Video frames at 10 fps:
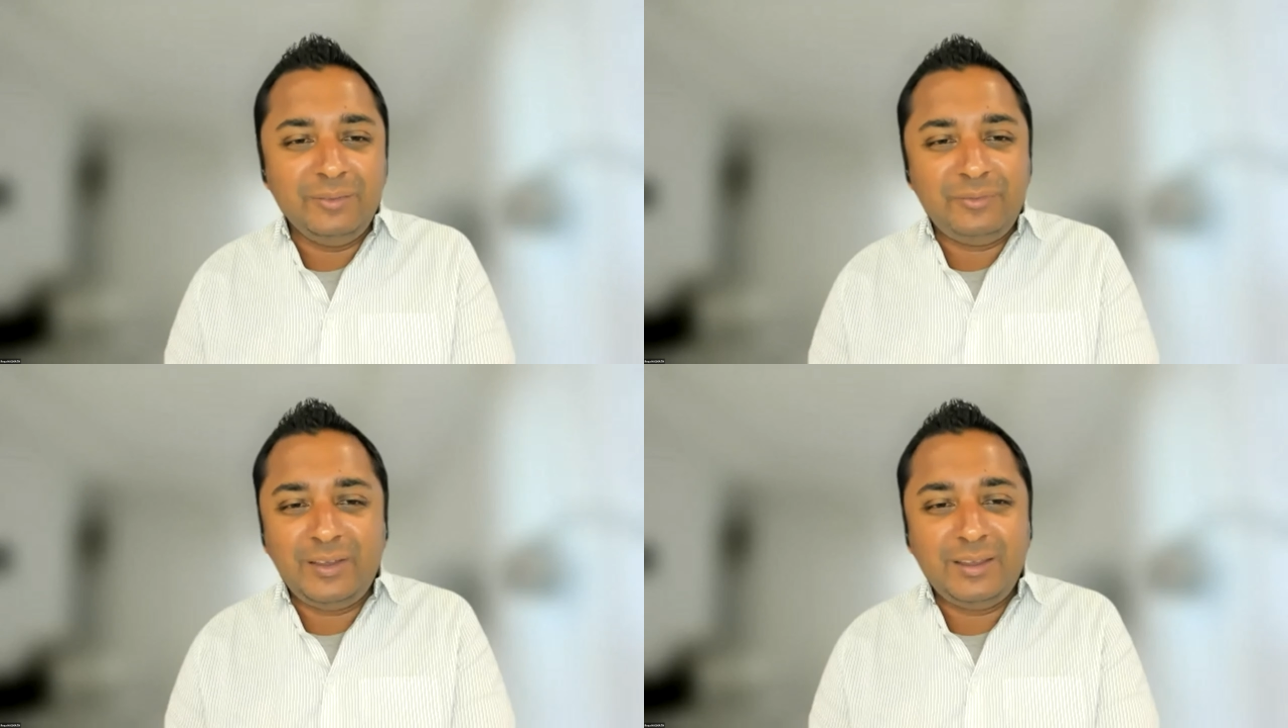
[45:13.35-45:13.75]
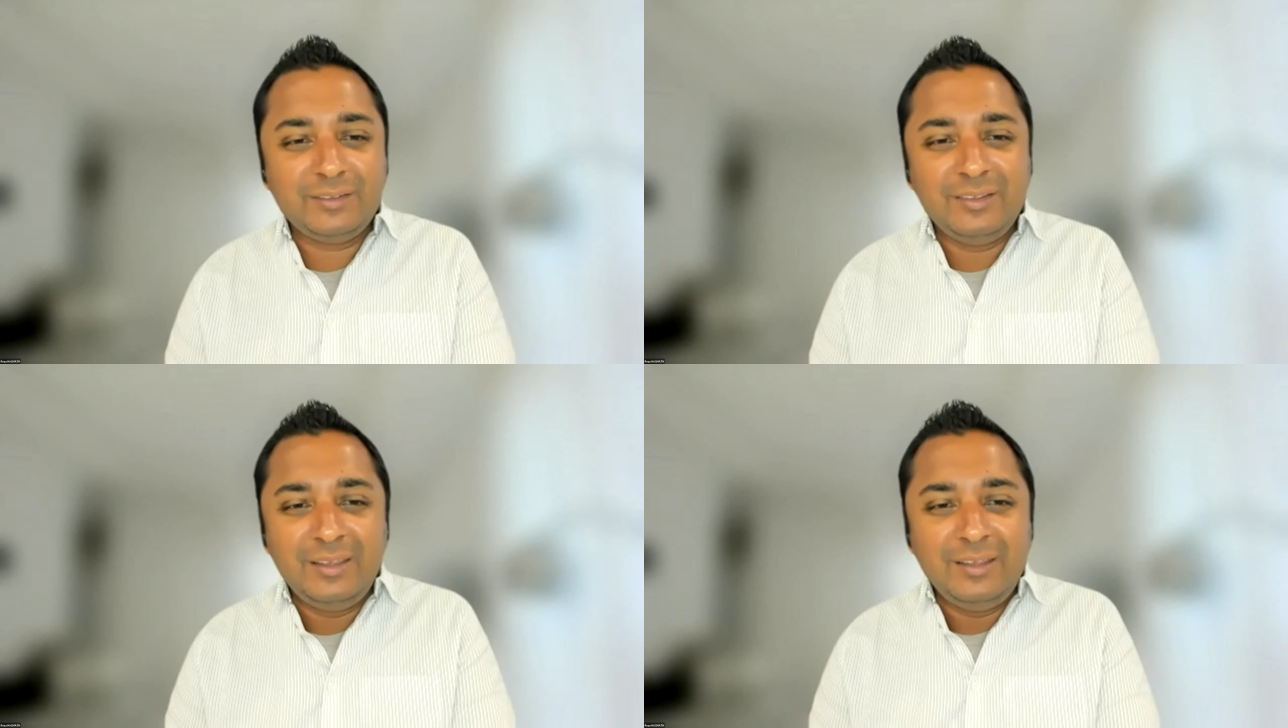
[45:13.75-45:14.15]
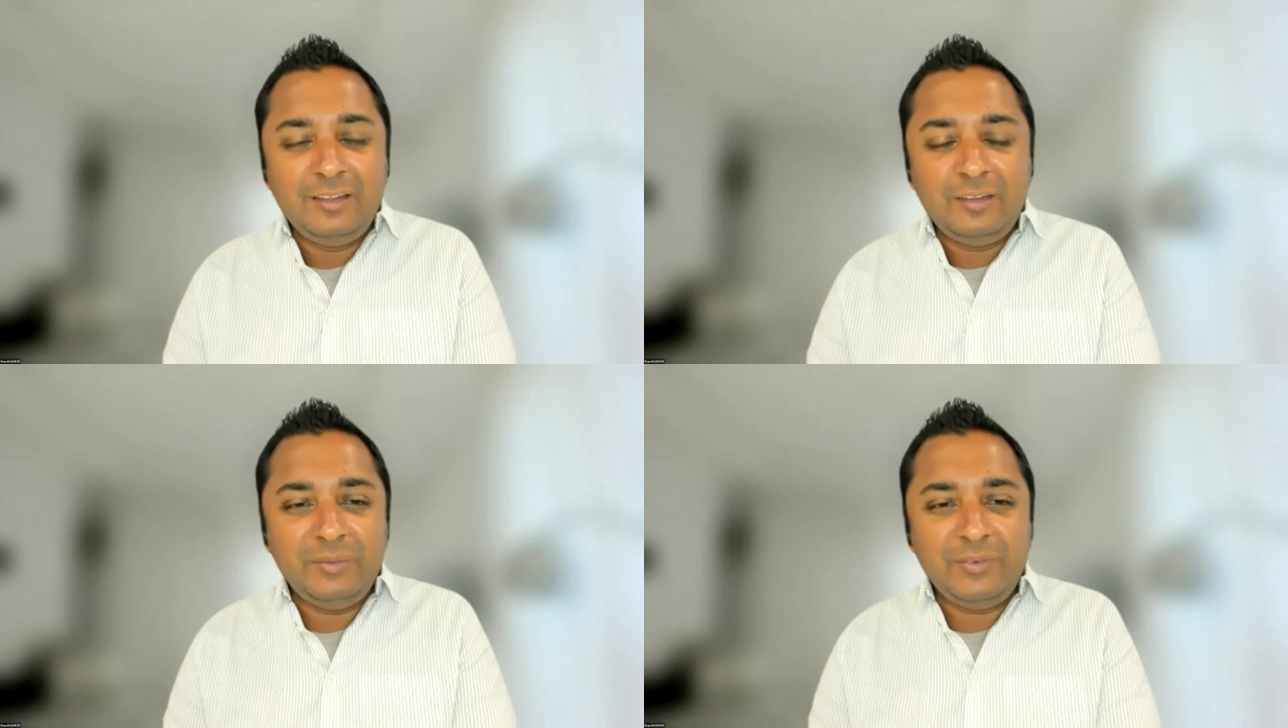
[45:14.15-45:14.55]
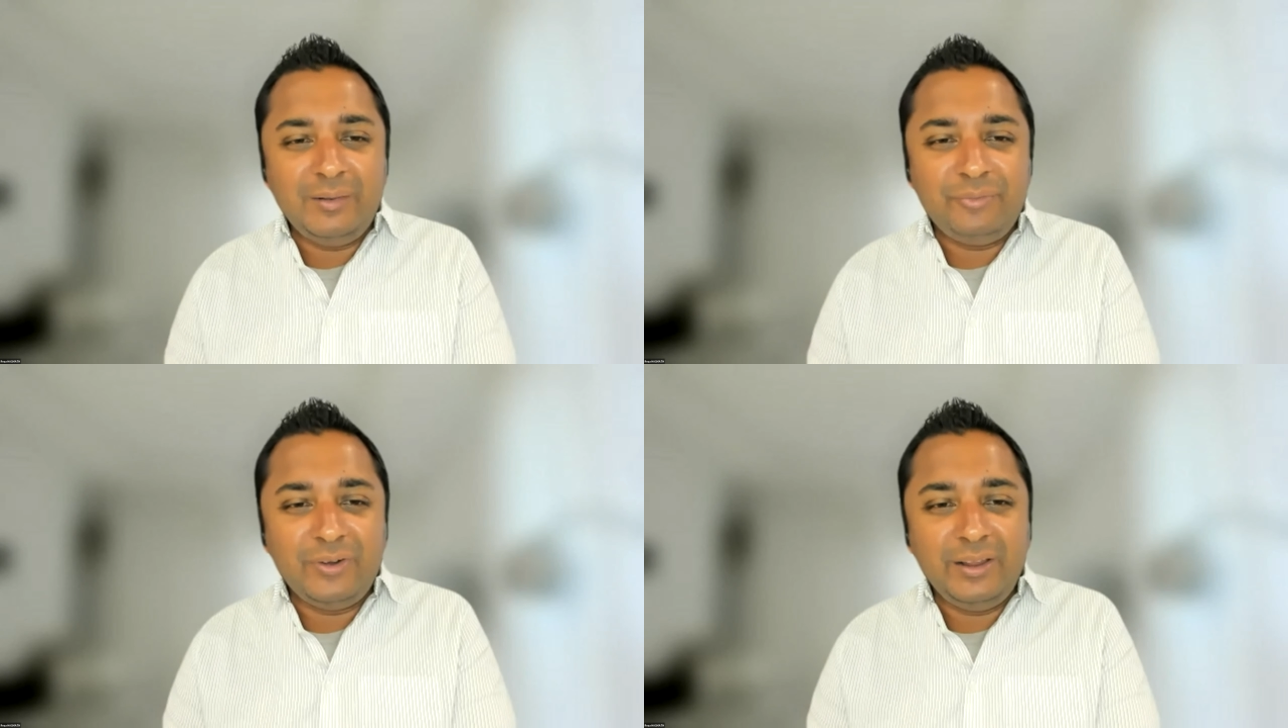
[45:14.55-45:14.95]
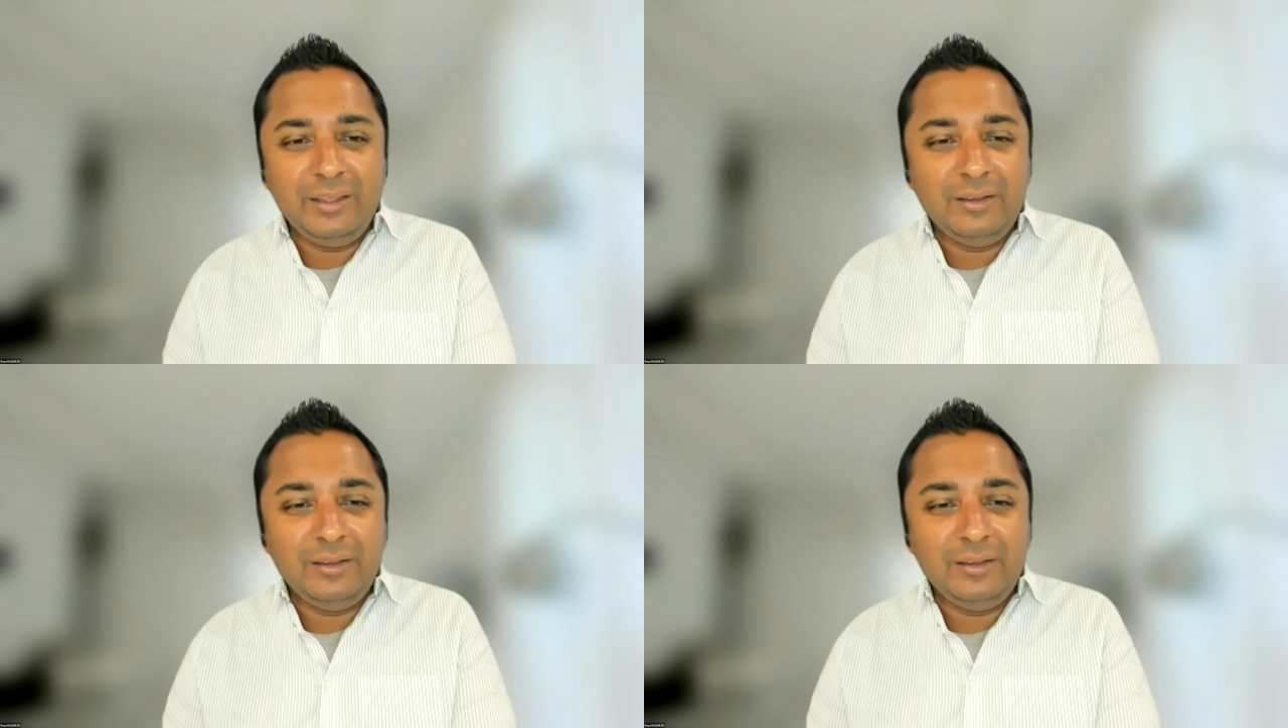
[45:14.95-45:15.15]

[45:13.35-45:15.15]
In fact, to be very frank,